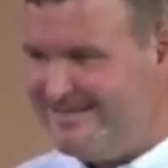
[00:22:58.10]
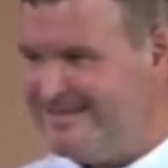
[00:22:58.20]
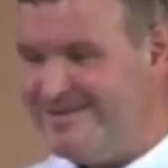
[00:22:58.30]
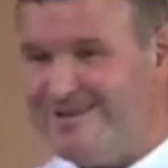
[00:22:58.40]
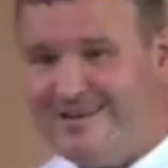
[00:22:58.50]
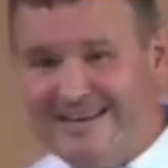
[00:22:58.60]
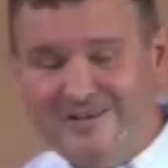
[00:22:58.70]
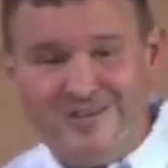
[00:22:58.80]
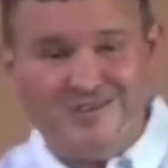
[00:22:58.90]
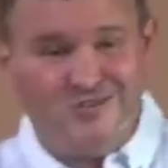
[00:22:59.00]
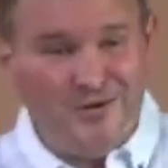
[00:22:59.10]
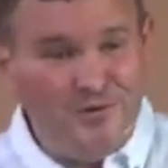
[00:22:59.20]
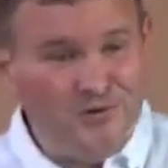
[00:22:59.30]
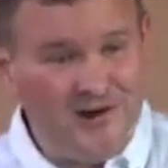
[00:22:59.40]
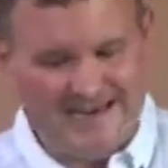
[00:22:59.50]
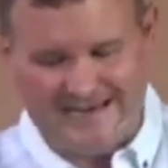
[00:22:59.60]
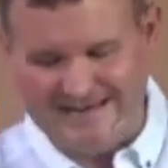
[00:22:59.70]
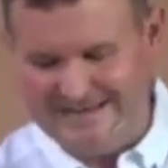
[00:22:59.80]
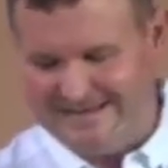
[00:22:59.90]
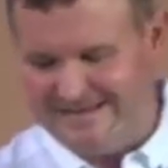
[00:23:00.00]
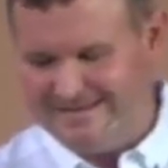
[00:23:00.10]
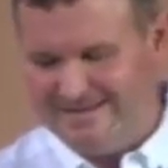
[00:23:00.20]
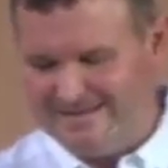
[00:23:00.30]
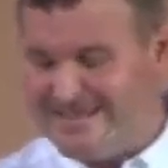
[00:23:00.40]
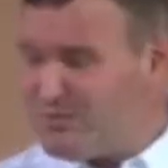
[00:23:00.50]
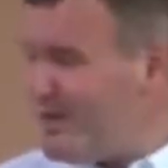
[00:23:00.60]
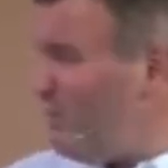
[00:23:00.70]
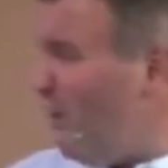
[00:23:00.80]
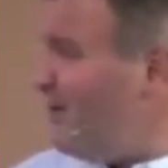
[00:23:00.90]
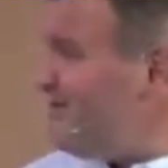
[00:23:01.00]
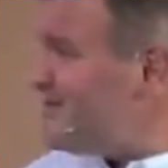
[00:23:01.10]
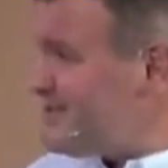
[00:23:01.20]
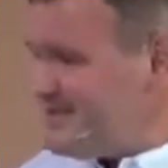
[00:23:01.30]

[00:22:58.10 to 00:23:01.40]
Look at it, look at the trouble we're in. Is this what you want?